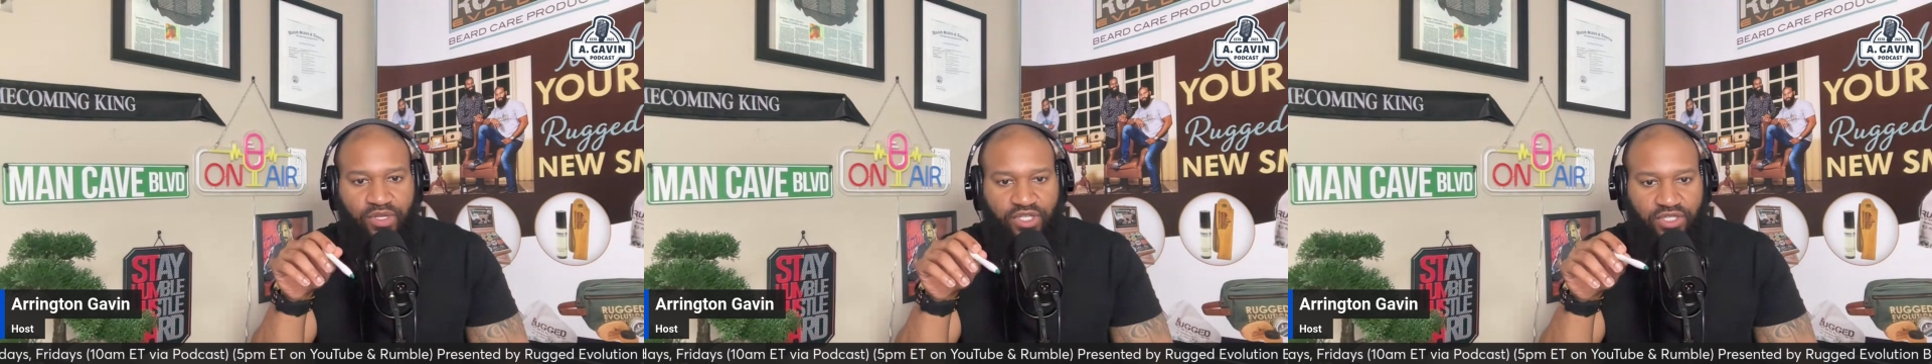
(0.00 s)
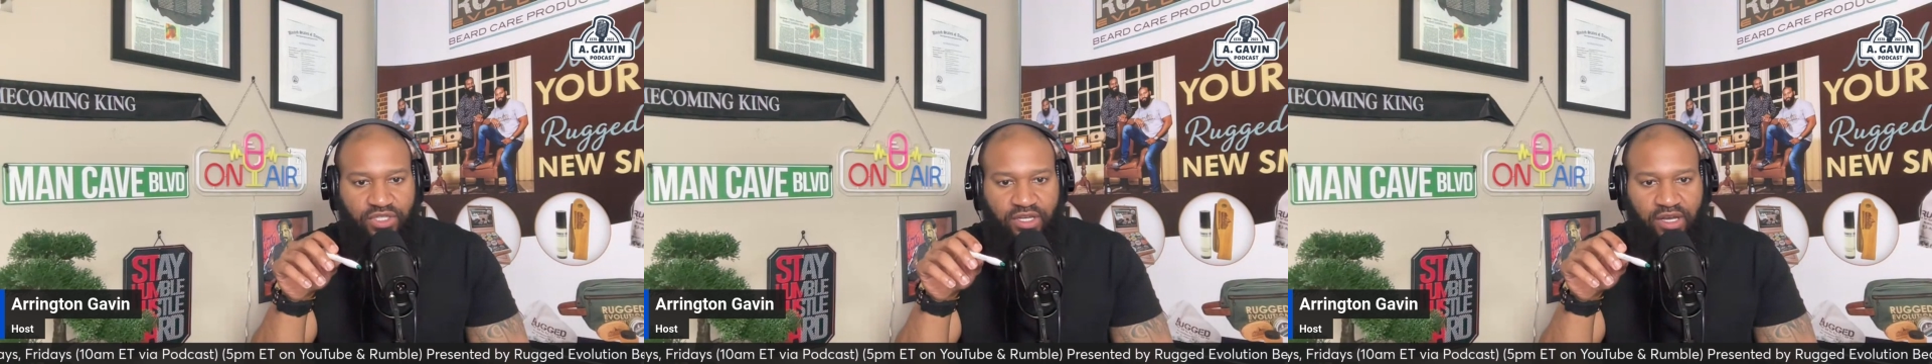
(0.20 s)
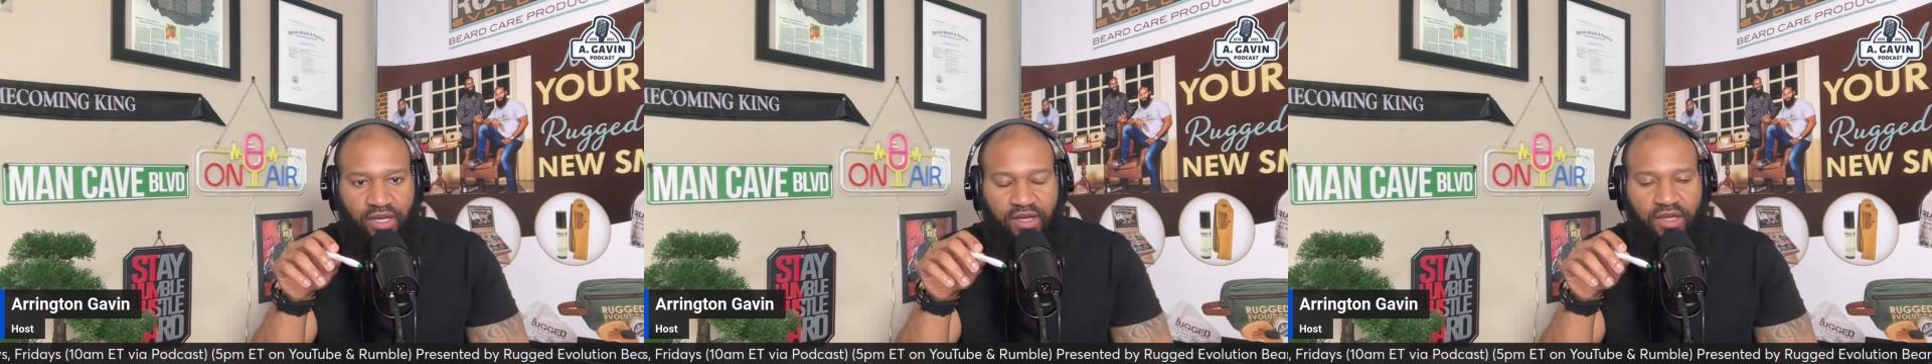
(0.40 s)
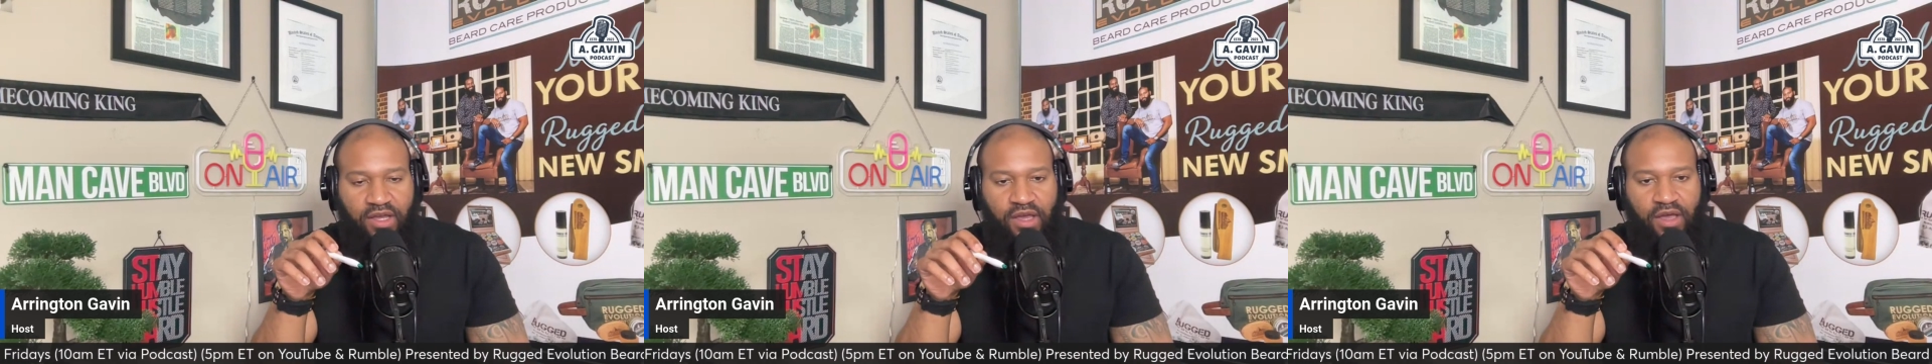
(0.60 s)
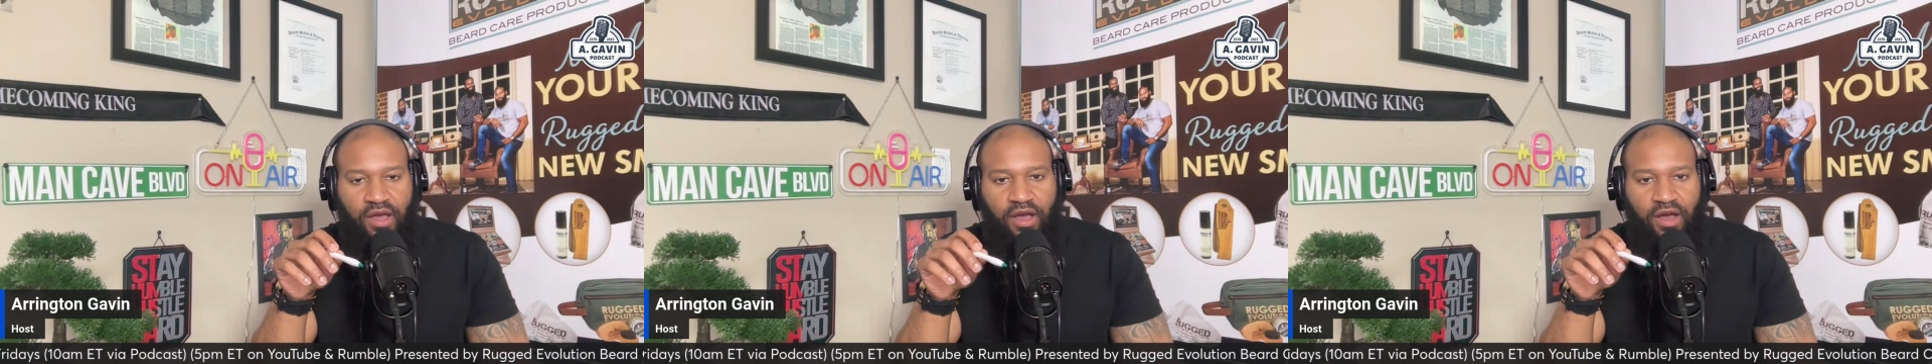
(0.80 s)
we just
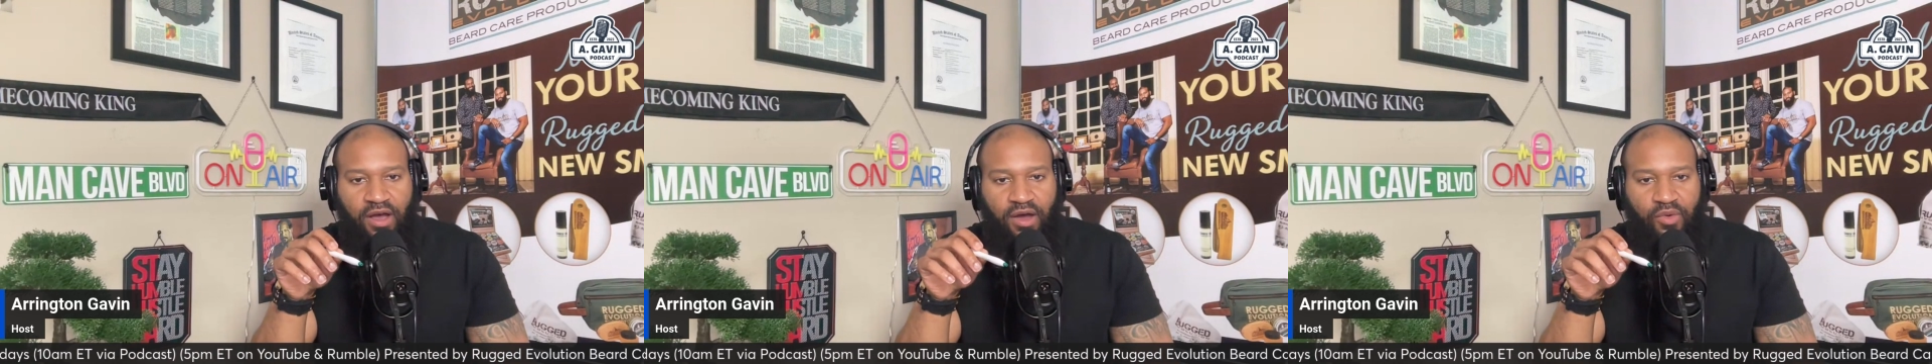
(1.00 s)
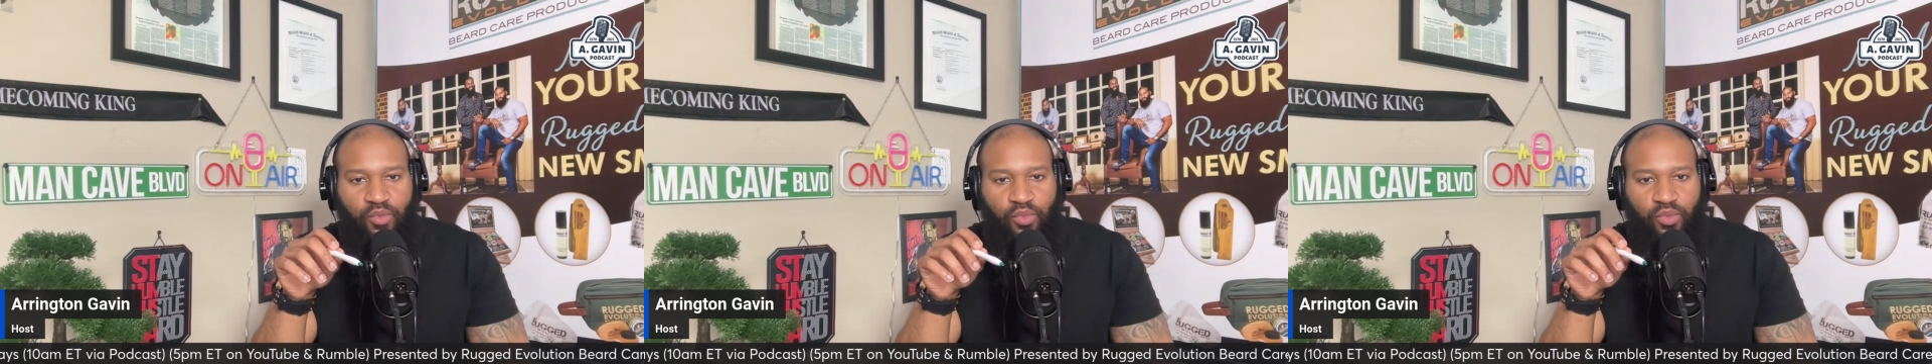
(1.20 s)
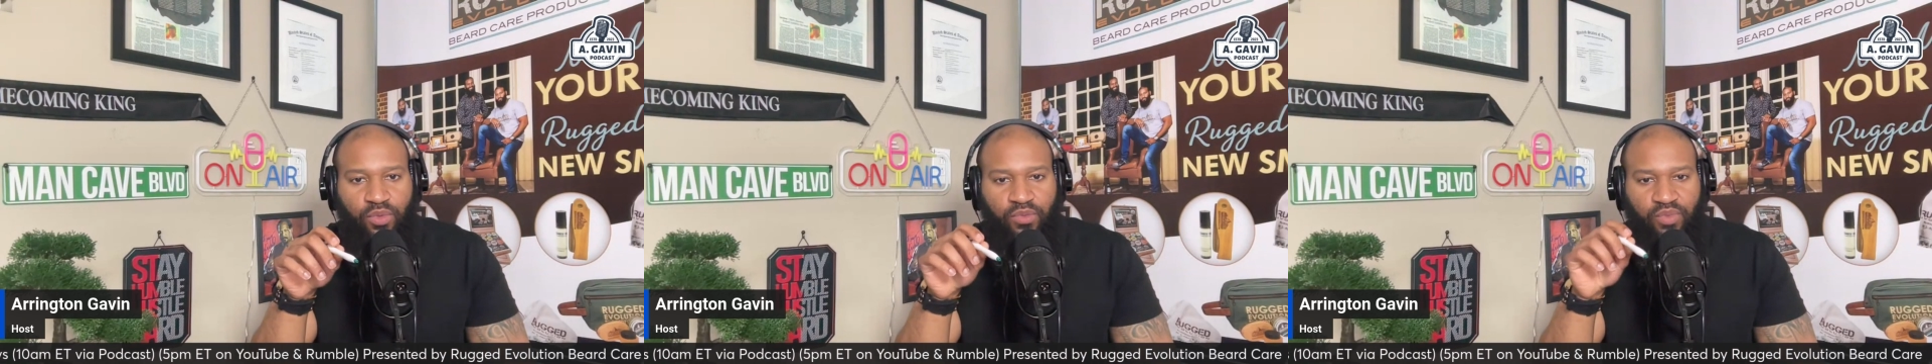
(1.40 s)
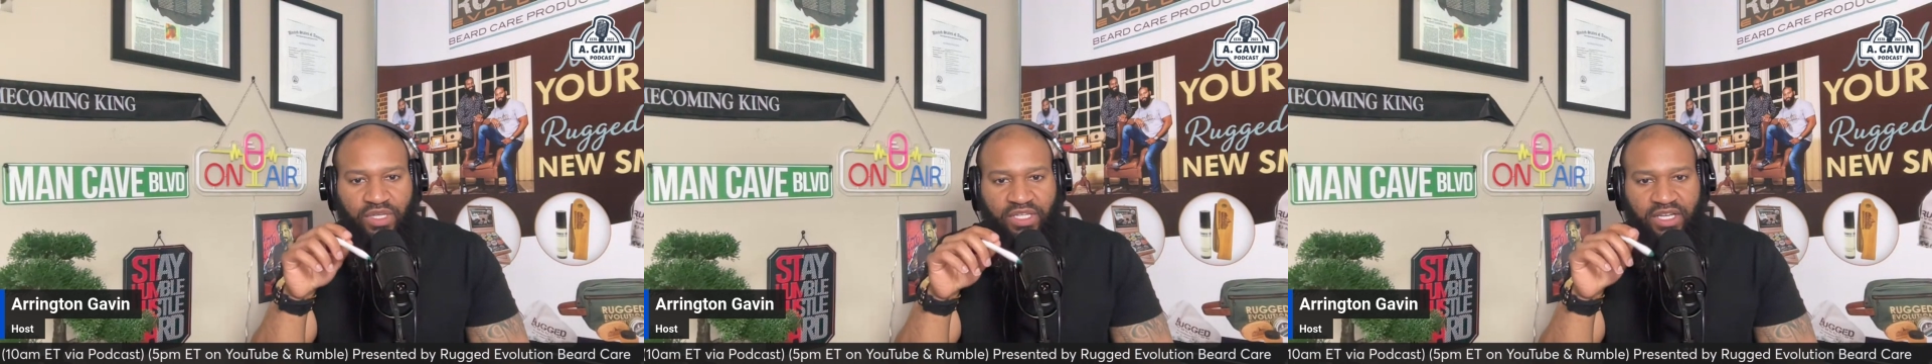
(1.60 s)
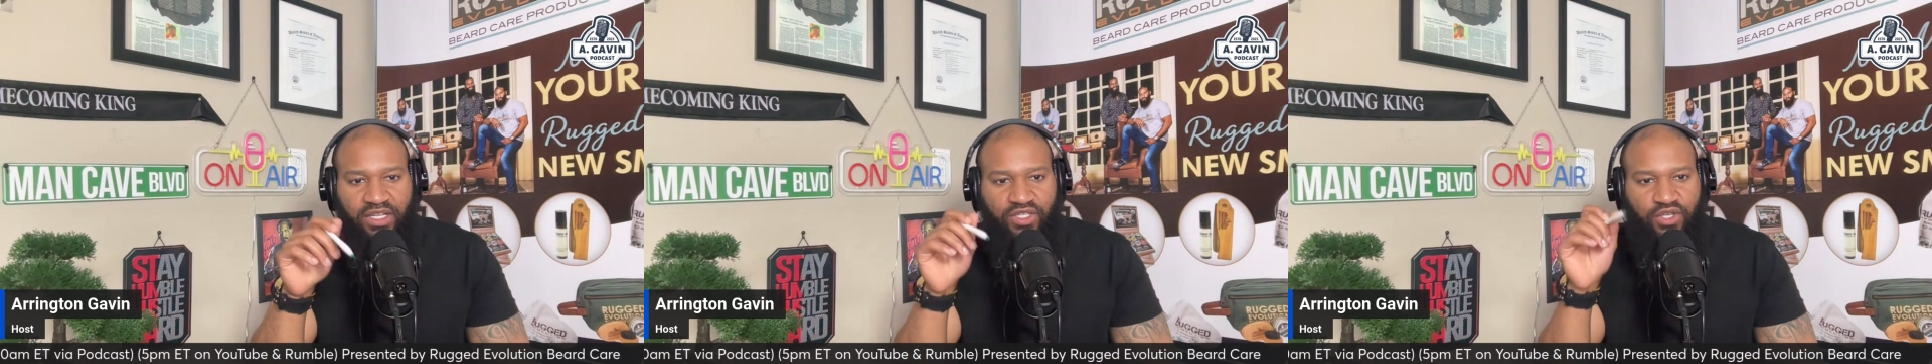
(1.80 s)

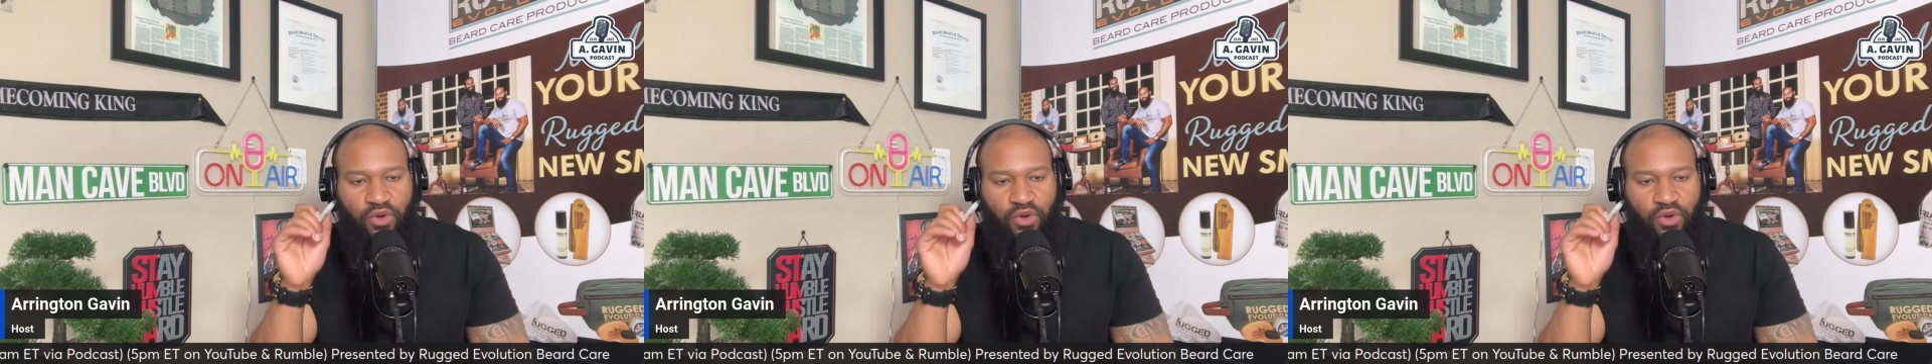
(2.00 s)
we did.